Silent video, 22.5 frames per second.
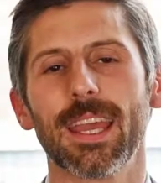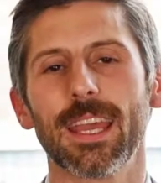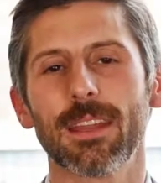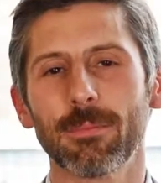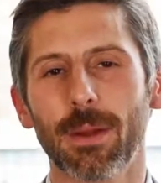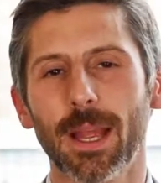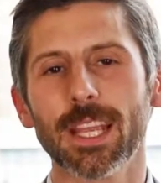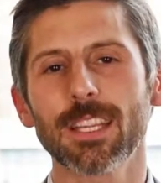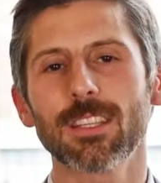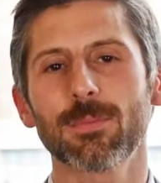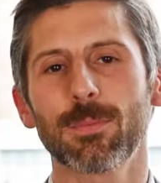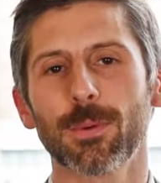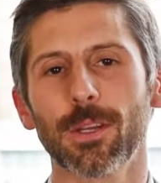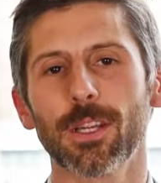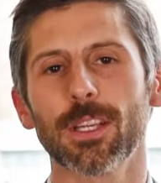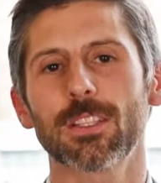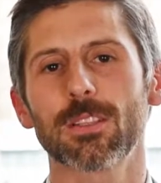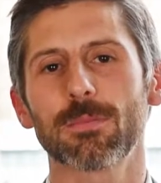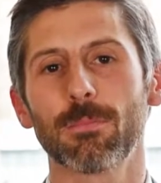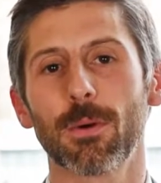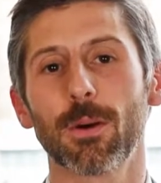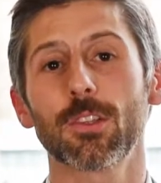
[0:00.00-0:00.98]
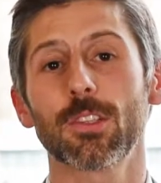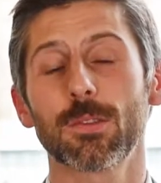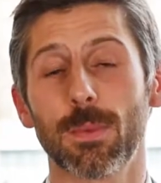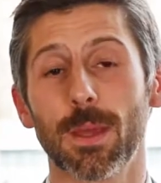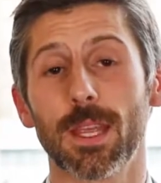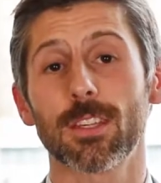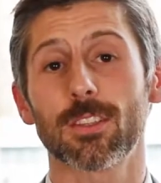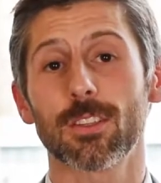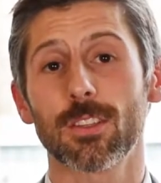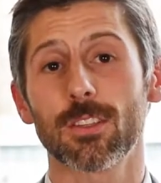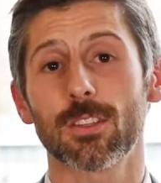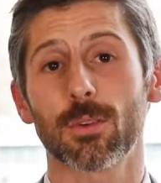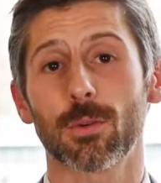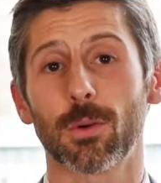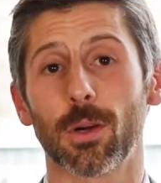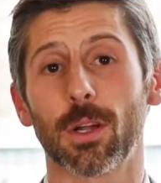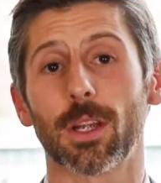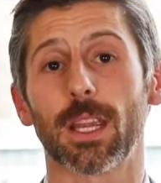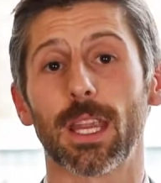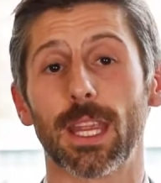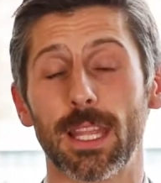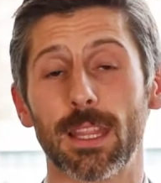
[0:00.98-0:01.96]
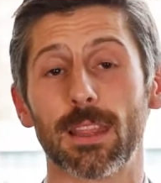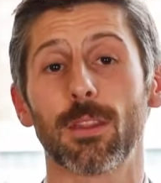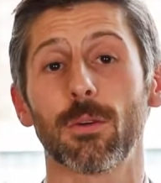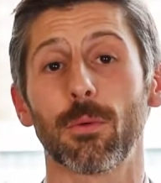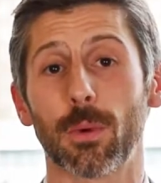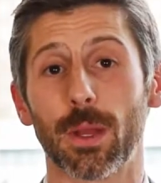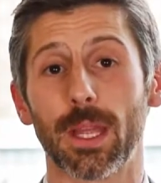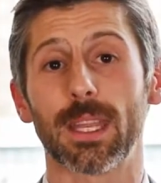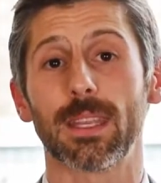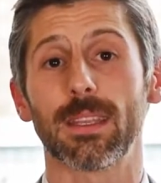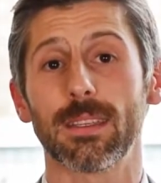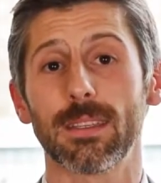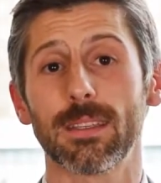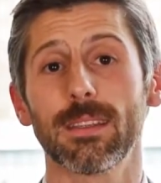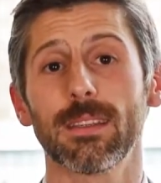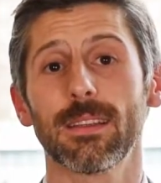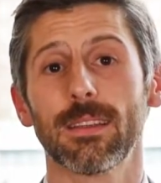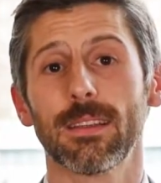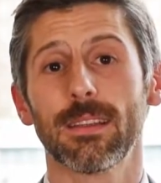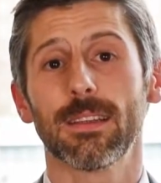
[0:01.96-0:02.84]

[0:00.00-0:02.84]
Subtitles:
In my experience, most patients who are in the wind